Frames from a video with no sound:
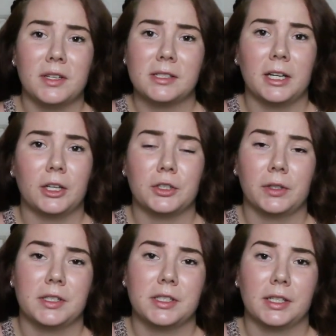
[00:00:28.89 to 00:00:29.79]
these
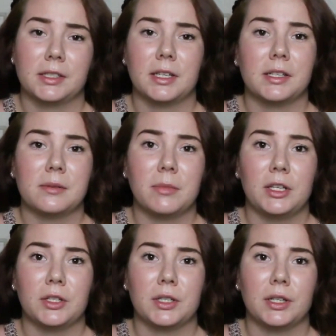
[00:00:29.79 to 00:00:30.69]
characteristics doesn't
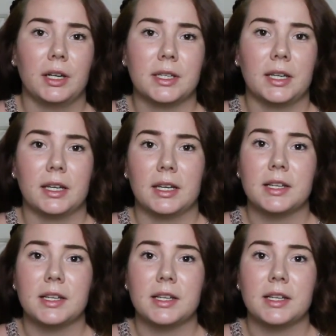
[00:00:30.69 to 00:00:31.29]
mean your skin